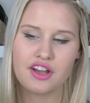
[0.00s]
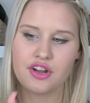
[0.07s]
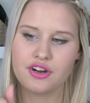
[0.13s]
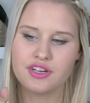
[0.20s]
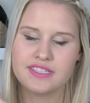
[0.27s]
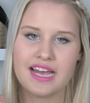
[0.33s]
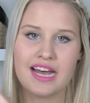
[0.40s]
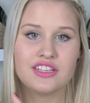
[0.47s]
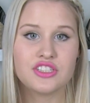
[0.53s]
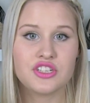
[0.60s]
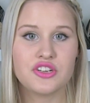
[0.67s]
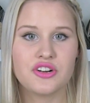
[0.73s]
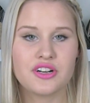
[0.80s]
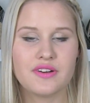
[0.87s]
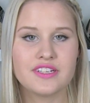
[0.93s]
goes out, so
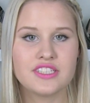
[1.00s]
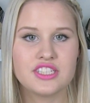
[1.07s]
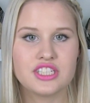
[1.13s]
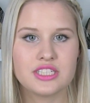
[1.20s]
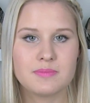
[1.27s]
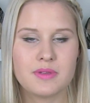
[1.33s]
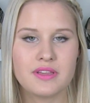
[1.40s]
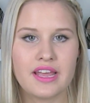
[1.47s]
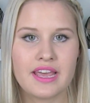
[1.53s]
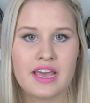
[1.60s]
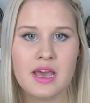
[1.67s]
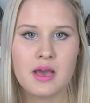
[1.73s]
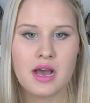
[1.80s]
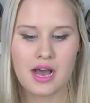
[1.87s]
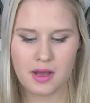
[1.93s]
you're not going to just be like,
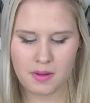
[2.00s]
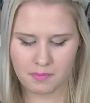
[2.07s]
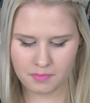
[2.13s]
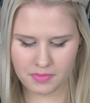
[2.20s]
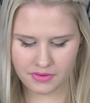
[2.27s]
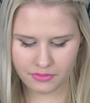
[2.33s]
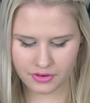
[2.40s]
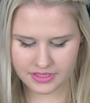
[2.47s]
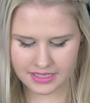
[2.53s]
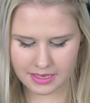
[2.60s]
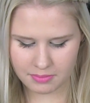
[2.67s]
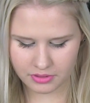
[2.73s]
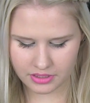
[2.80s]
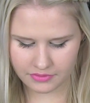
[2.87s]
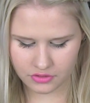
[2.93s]
for
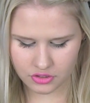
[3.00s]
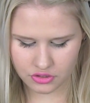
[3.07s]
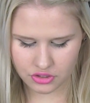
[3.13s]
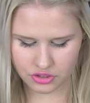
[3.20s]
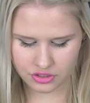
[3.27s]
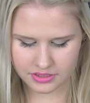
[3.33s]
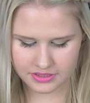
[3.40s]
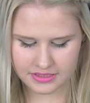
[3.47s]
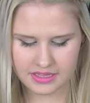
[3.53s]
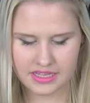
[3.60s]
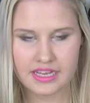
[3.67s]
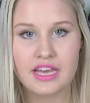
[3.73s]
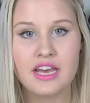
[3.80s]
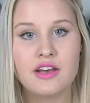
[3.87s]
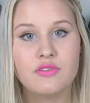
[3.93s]
example, if you use
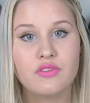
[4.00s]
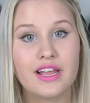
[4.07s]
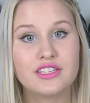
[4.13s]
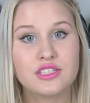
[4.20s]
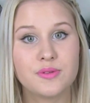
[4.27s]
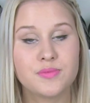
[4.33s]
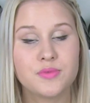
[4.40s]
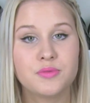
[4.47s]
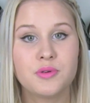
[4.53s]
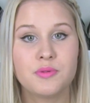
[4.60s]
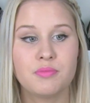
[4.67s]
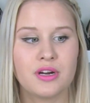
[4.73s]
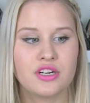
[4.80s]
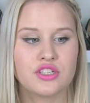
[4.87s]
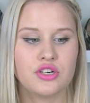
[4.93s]
the flat top to
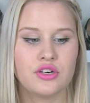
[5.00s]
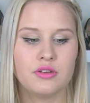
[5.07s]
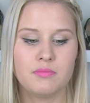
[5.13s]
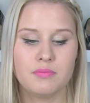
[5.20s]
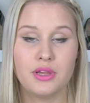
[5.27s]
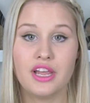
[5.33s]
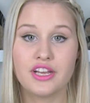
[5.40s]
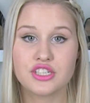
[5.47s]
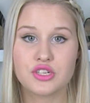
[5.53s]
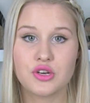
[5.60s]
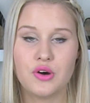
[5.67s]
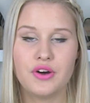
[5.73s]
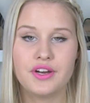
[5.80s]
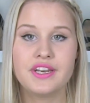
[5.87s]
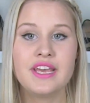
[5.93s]
put blush
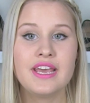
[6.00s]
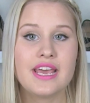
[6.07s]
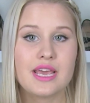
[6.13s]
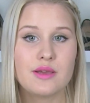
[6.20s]
on,